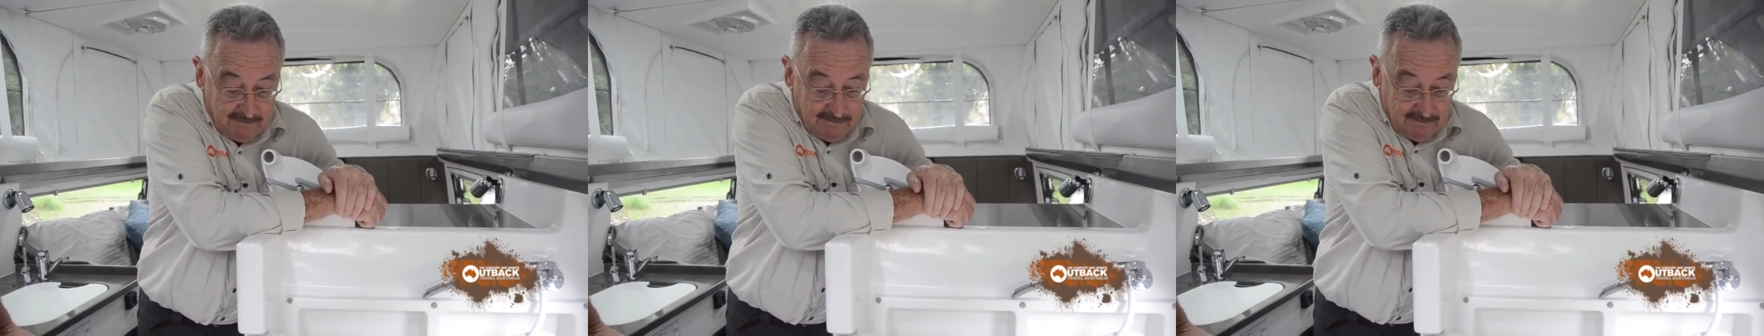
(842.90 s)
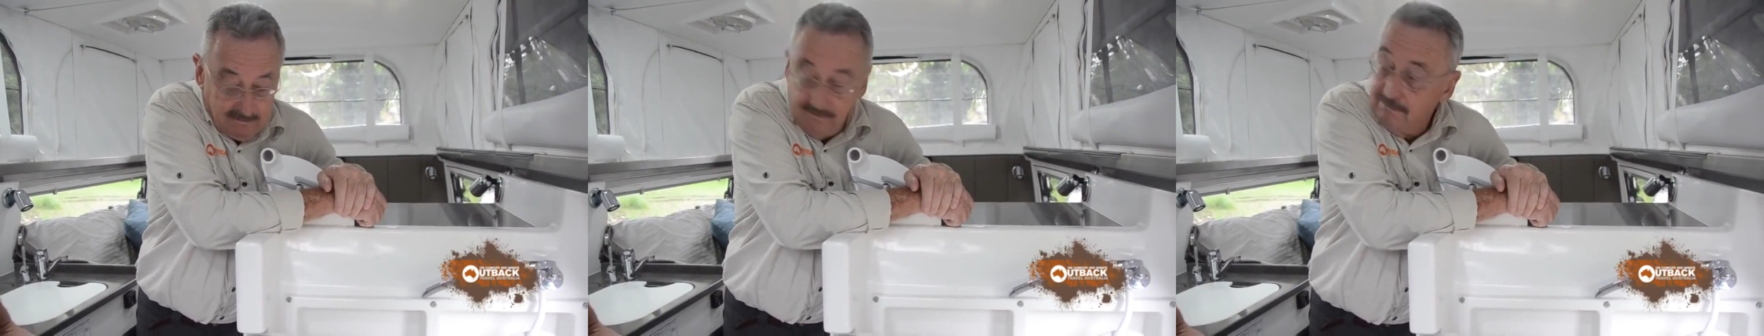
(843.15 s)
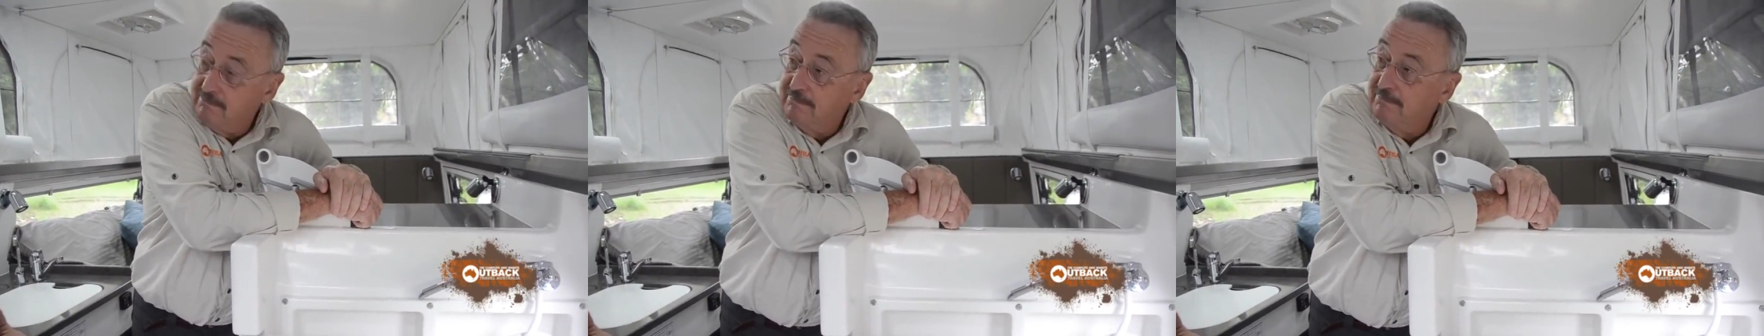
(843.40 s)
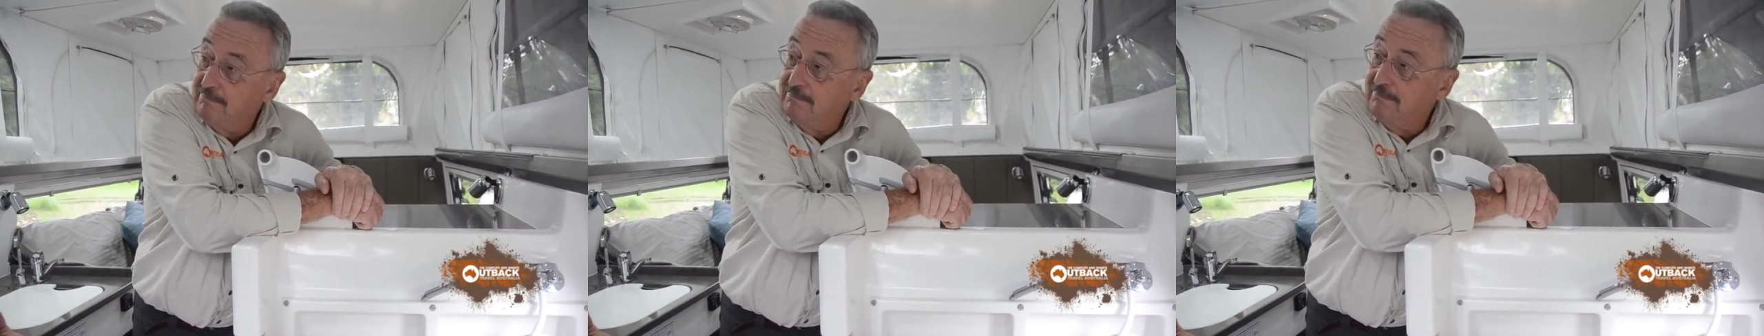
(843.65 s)
yeah, the old
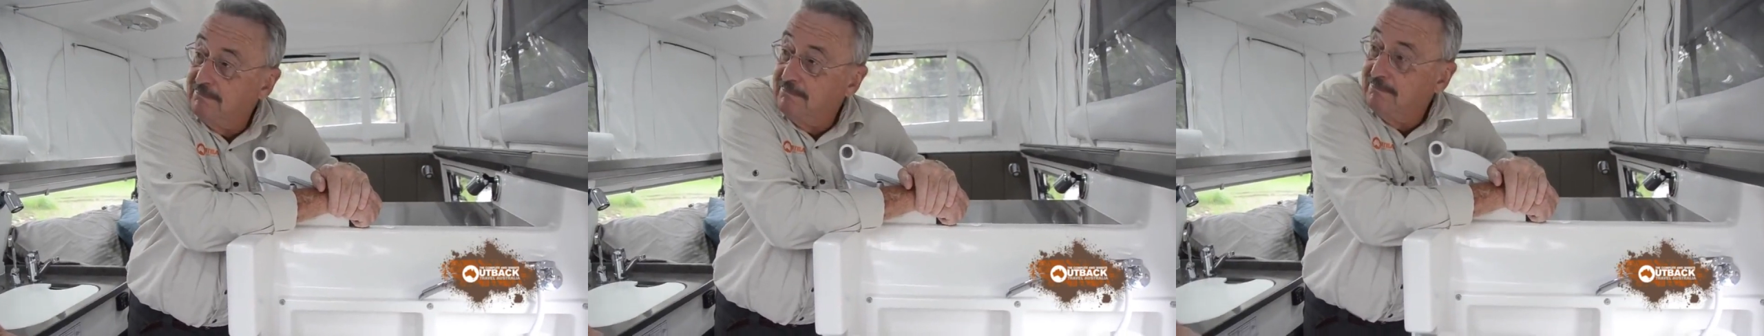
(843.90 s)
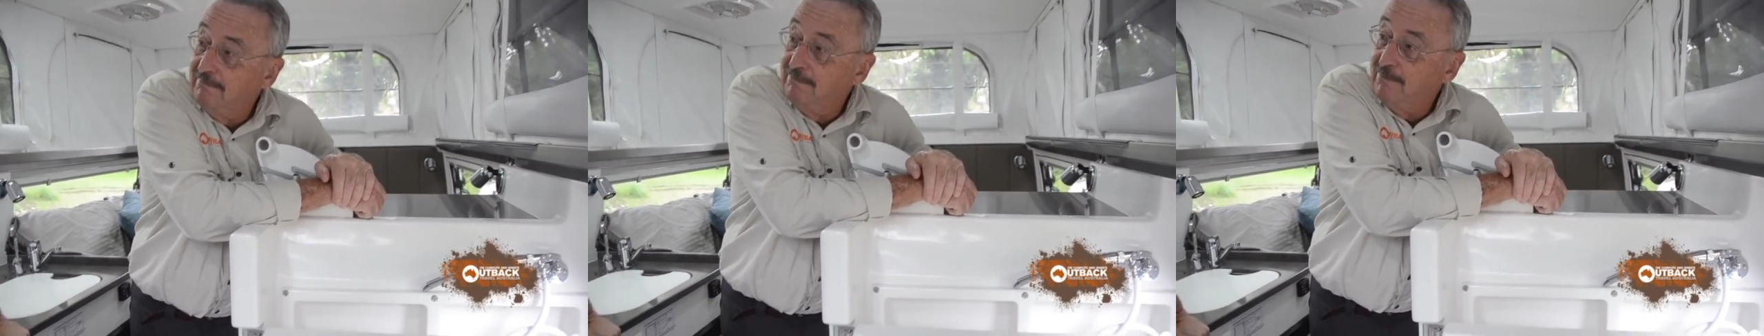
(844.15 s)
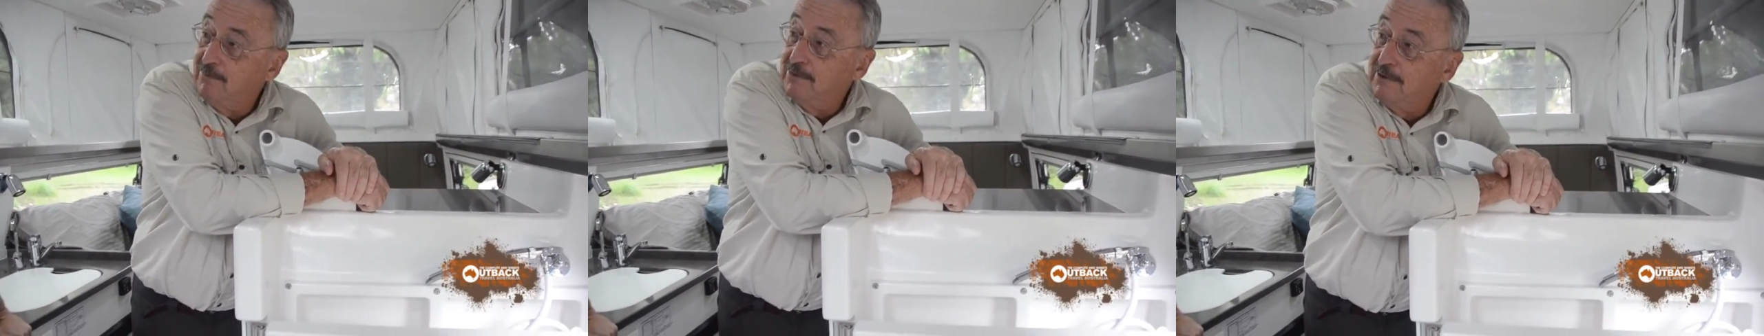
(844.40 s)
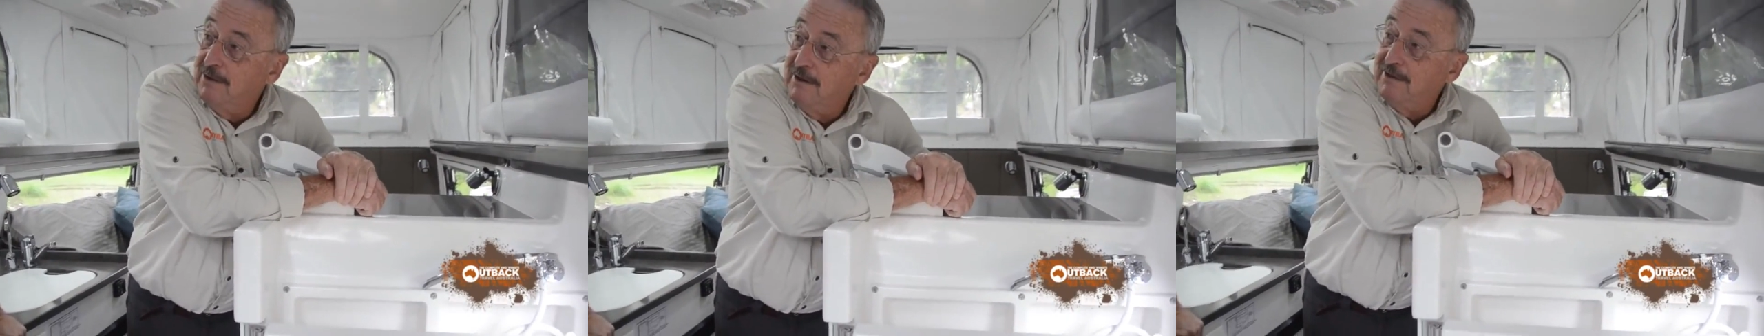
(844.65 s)
houses with the mud room, it's
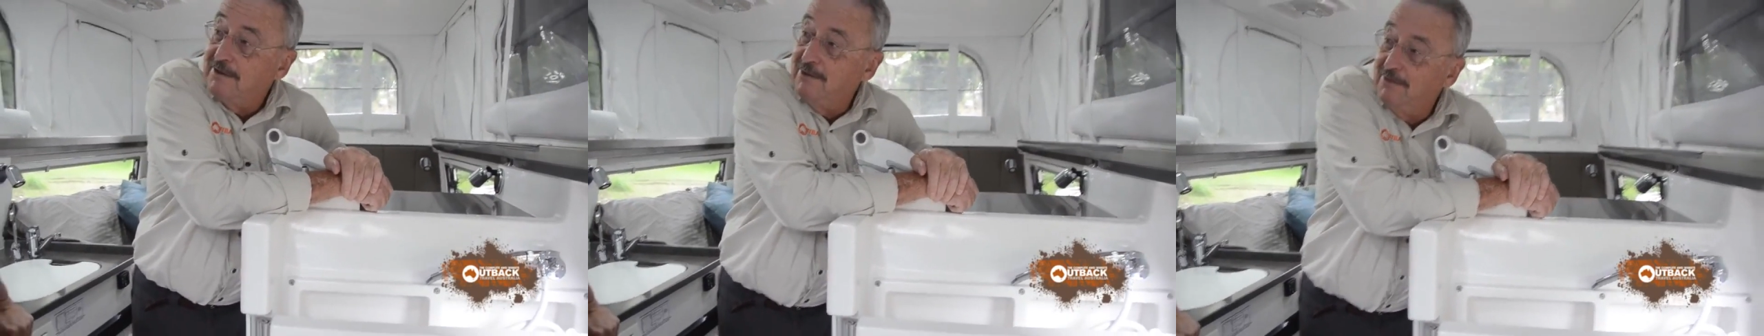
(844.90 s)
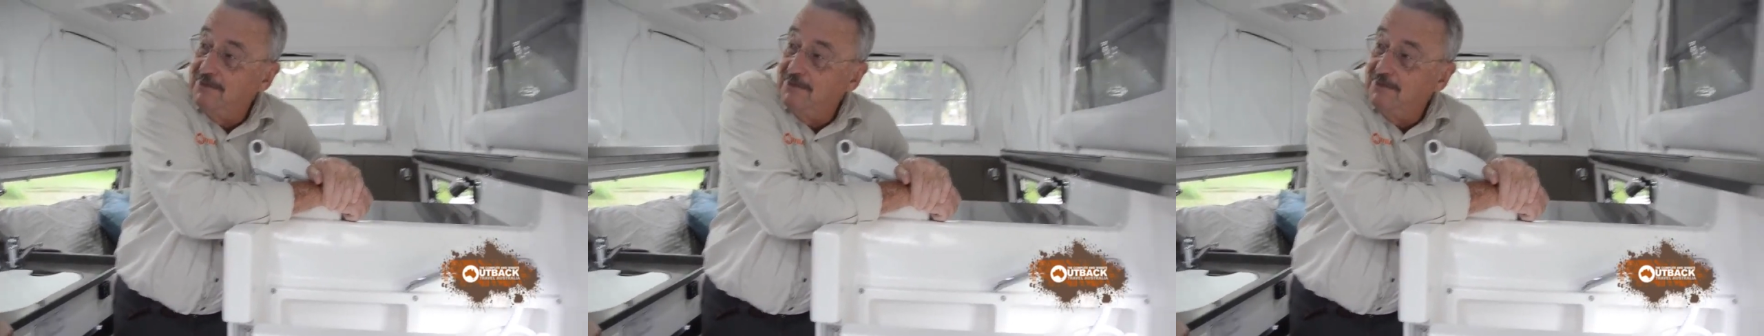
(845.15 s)
kind of yeah, like that.